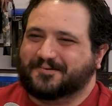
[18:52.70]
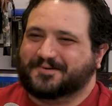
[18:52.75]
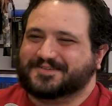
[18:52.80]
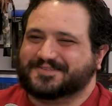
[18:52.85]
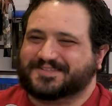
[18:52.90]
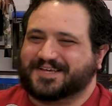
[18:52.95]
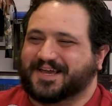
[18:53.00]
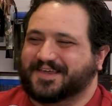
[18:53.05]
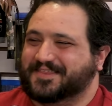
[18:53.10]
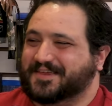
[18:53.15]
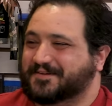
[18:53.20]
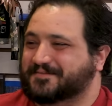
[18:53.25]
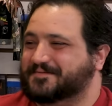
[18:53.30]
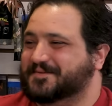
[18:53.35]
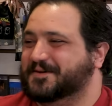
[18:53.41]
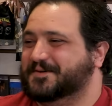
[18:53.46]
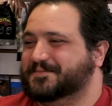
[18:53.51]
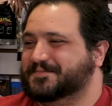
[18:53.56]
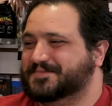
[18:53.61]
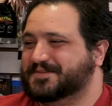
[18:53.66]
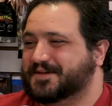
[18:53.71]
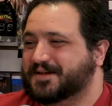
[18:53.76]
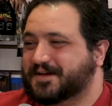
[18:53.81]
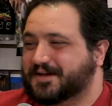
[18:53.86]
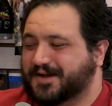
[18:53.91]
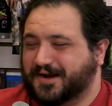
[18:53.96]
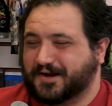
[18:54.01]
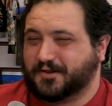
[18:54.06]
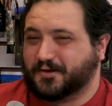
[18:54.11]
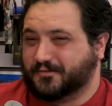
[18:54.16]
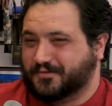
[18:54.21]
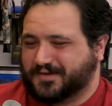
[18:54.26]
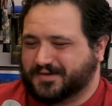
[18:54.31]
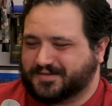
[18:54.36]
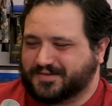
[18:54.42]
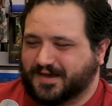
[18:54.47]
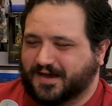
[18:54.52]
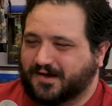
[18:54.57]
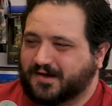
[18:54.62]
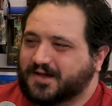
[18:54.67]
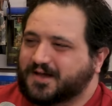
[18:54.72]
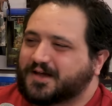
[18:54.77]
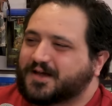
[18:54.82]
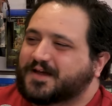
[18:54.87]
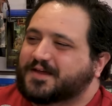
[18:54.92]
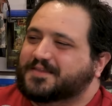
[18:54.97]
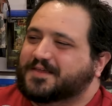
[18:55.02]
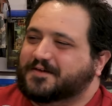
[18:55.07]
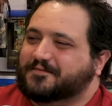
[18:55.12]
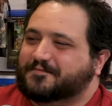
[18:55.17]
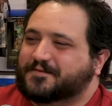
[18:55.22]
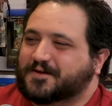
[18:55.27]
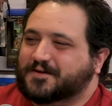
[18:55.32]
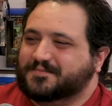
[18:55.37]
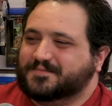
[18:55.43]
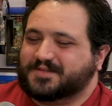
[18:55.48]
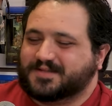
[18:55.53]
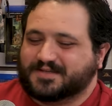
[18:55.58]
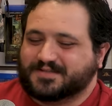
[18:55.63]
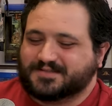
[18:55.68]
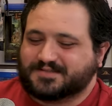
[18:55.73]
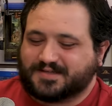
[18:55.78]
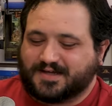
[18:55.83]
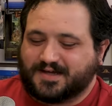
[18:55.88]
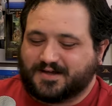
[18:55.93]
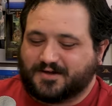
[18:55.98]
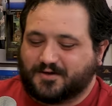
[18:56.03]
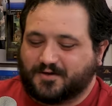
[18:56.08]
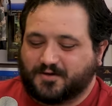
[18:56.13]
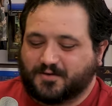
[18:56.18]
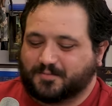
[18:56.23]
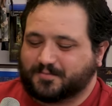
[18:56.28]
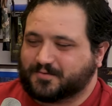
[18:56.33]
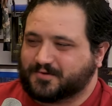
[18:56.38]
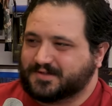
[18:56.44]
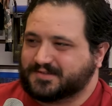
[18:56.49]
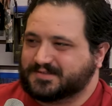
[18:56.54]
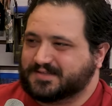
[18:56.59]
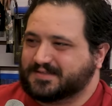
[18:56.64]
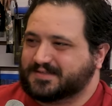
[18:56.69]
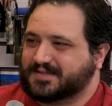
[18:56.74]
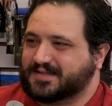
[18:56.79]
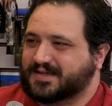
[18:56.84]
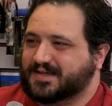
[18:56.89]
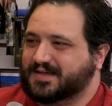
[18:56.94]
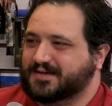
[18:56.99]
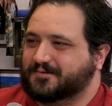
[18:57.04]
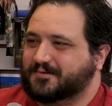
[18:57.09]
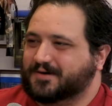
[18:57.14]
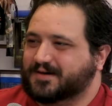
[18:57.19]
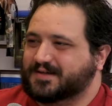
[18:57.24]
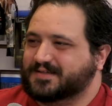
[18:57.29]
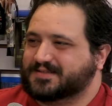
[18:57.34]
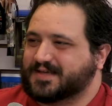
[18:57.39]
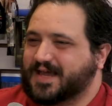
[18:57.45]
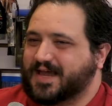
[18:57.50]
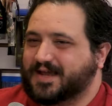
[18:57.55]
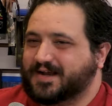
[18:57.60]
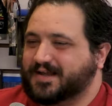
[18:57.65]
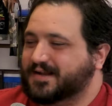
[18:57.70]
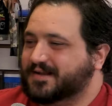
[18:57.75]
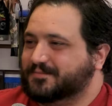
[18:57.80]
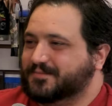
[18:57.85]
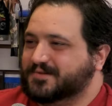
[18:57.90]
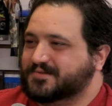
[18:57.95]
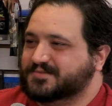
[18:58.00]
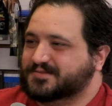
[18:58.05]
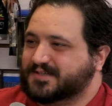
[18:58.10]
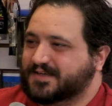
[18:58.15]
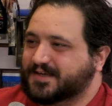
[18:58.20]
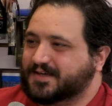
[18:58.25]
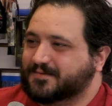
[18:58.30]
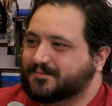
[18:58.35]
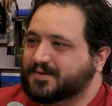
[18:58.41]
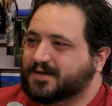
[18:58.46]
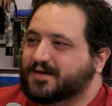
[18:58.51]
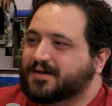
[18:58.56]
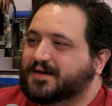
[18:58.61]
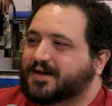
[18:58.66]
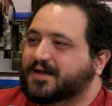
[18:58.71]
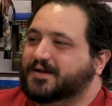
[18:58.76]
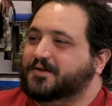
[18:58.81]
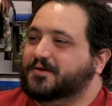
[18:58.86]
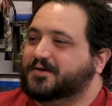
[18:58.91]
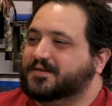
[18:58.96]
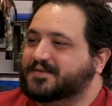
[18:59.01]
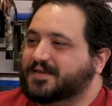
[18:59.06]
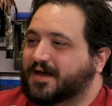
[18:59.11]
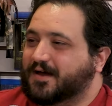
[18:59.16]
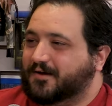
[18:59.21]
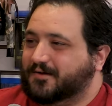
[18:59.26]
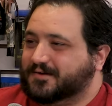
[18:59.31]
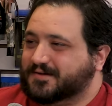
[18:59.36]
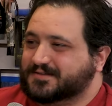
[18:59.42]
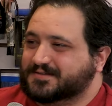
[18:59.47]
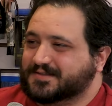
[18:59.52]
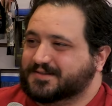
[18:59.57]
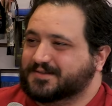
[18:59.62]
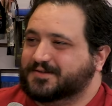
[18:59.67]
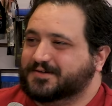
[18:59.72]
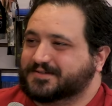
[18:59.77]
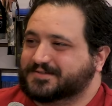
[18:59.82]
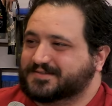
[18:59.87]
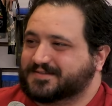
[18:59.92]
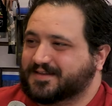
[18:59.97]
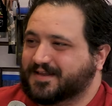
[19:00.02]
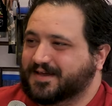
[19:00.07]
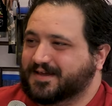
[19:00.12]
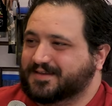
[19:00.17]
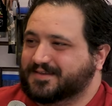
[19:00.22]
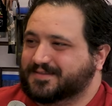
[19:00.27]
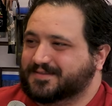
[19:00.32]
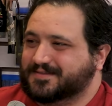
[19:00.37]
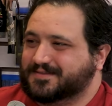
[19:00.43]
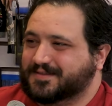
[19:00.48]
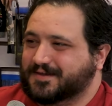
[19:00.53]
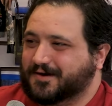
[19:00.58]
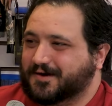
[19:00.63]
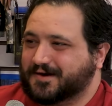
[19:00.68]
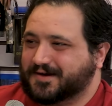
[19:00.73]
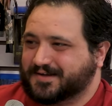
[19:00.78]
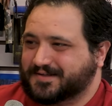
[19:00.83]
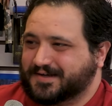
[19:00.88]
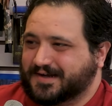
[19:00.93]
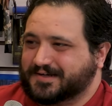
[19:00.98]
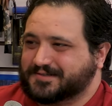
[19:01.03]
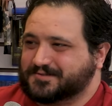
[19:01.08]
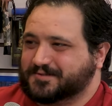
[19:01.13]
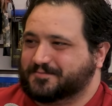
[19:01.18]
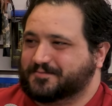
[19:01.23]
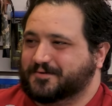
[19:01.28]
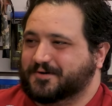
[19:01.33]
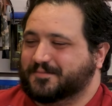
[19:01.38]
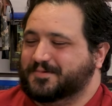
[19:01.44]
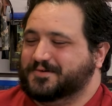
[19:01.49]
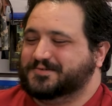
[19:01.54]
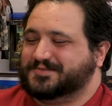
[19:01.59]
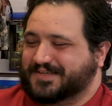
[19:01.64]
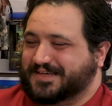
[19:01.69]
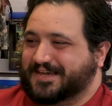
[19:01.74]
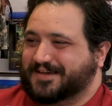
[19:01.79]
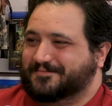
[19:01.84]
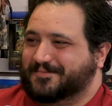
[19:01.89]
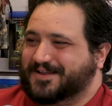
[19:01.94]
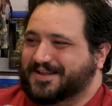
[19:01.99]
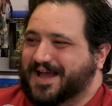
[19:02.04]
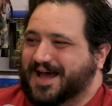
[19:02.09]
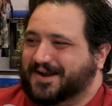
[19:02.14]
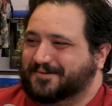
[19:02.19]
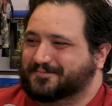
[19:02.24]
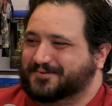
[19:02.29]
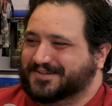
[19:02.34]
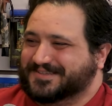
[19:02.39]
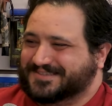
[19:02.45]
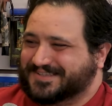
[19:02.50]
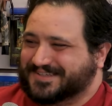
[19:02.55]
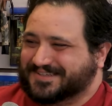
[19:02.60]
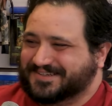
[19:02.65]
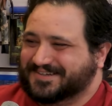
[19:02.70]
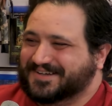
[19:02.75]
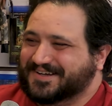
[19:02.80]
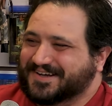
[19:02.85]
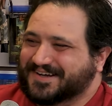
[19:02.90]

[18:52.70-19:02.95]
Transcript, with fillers: I, will say they filmed. I don't know if you could tell. They filmed his uh, whole prison thing where he's at in a museum, and you could tell because it looks like the architecture for a museum and not a prison. Hmm.